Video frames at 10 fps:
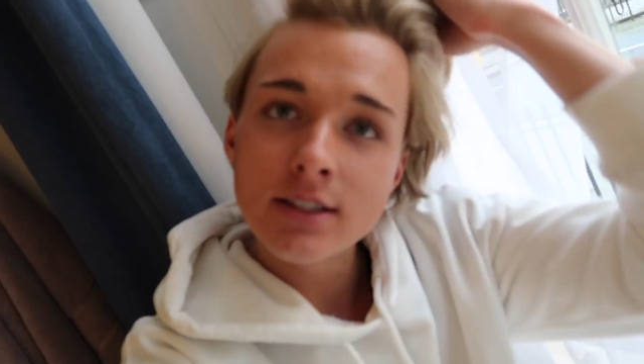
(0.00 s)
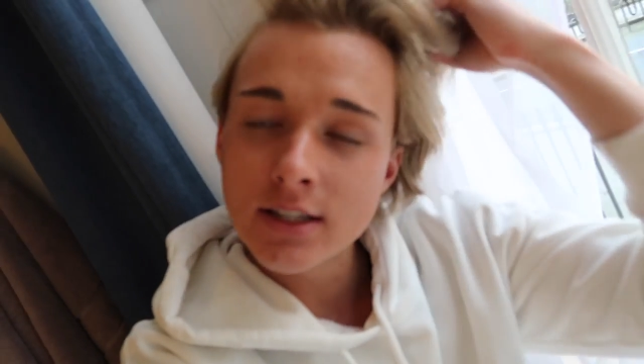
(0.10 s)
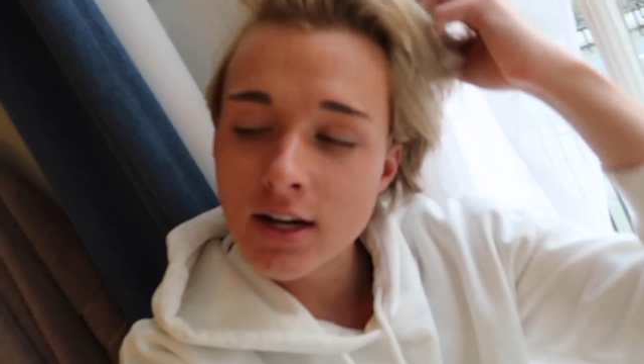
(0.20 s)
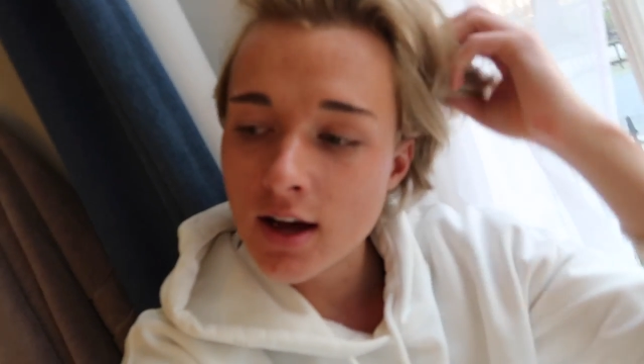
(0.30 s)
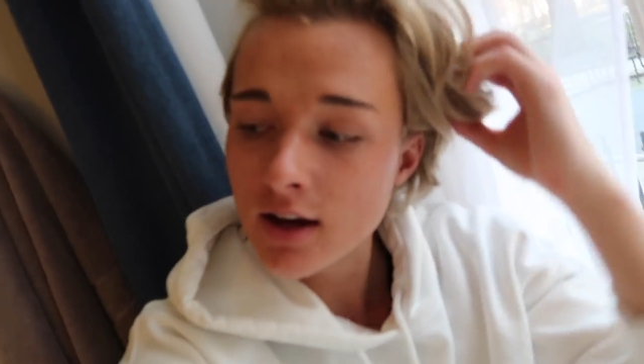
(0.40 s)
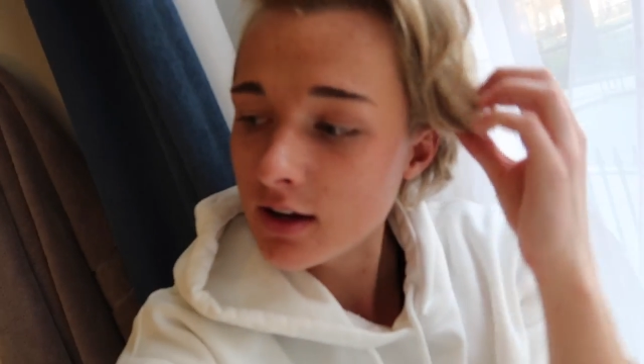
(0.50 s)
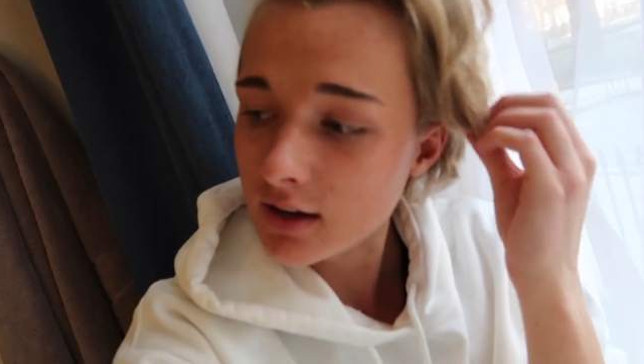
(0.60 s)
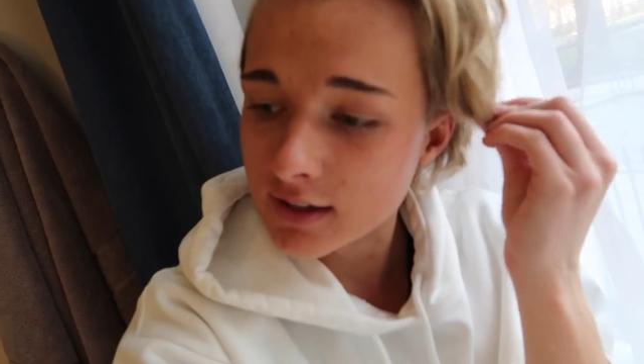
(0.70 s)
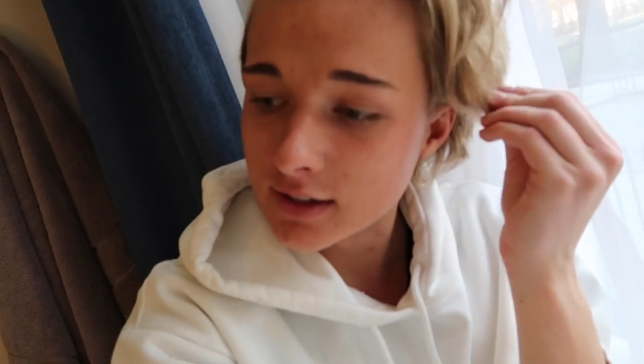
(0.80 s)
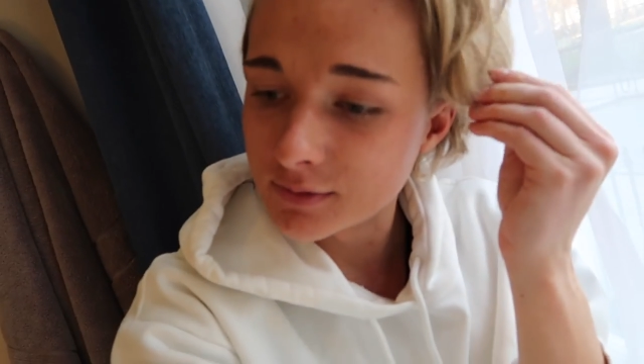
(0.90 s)

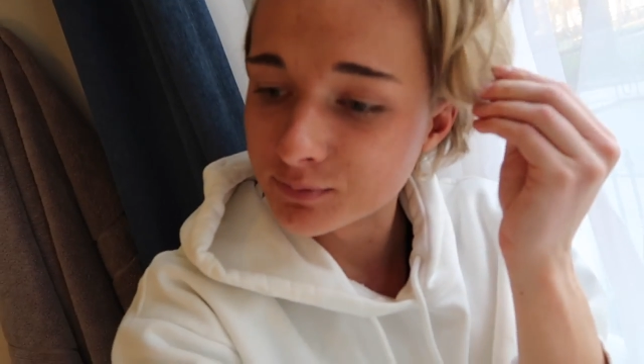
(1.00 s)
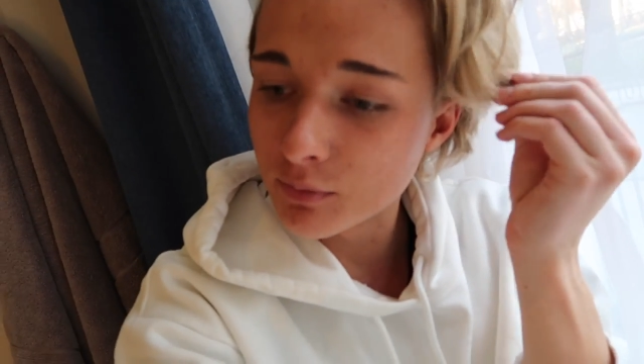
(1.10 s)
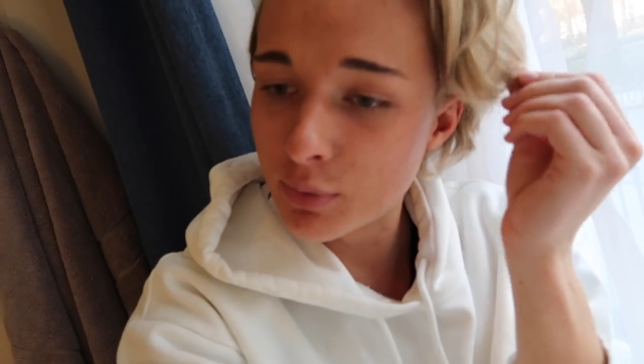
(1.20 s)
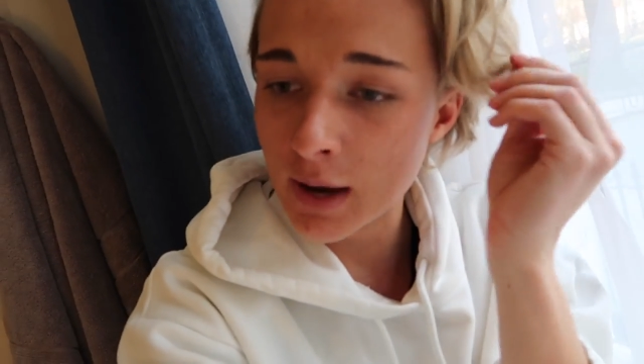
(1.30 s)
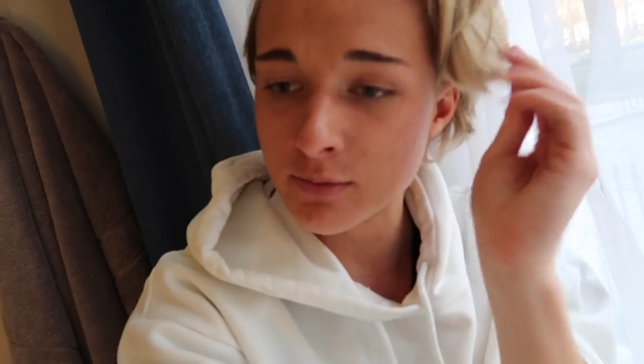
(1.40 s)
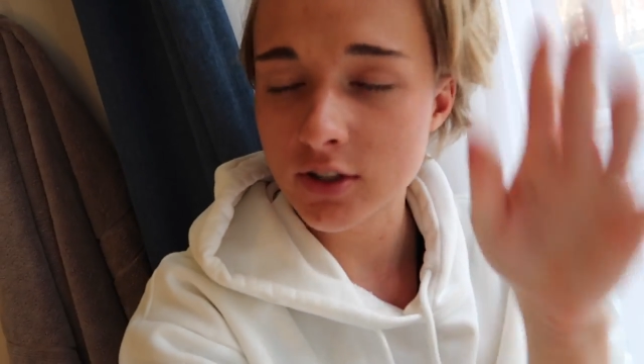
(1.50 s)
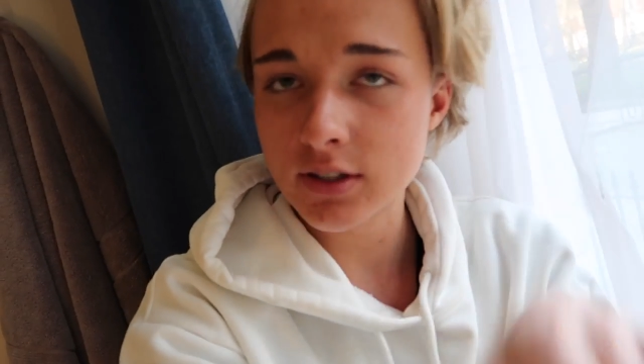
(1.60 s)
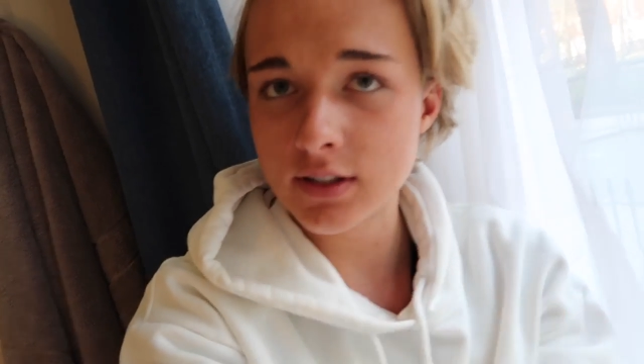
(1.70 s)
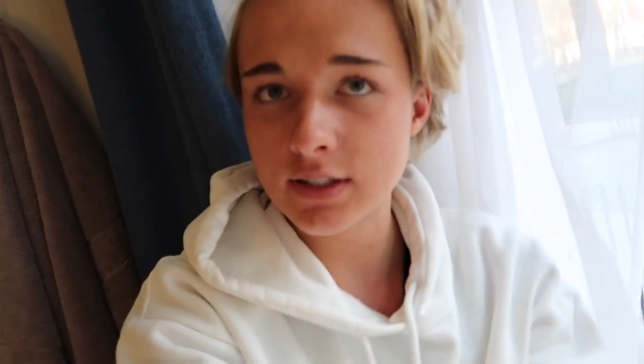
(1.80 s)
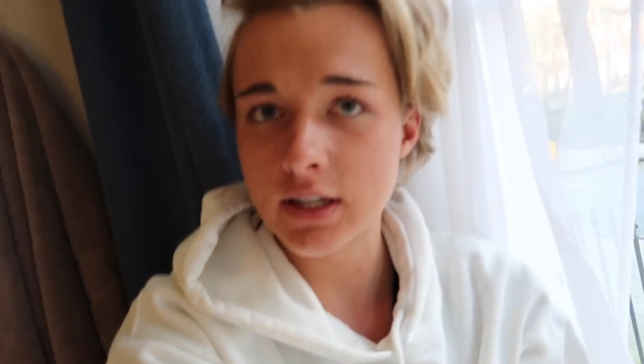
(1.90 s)
But yeah, I'm just
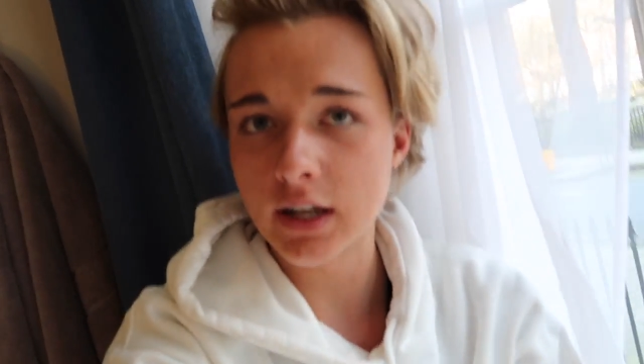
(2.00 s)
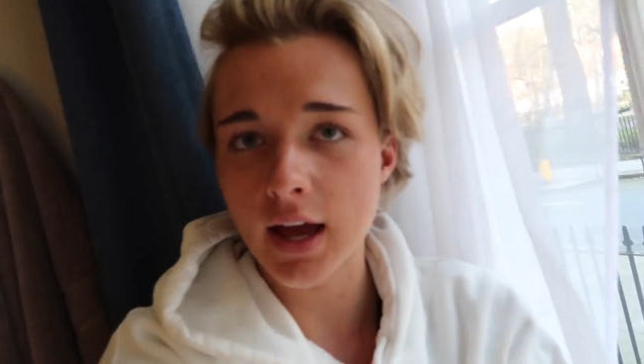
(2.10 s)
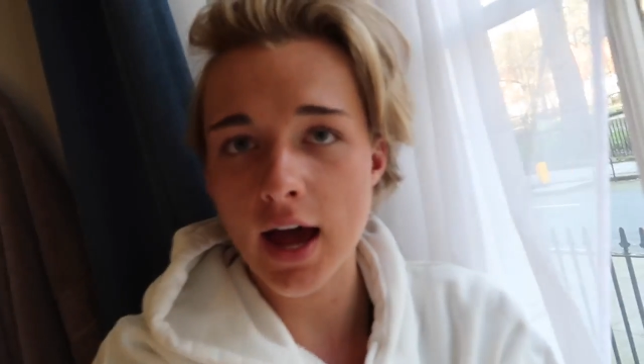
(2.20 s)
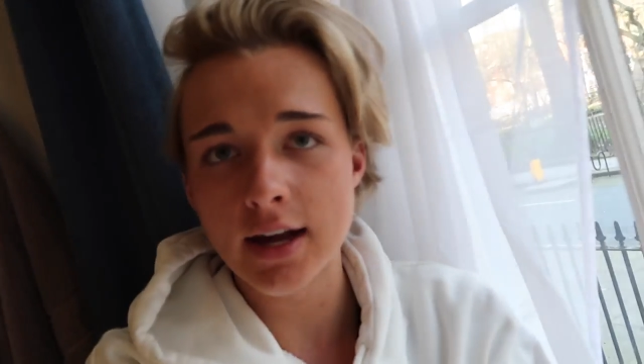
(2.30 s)
gonna see, like,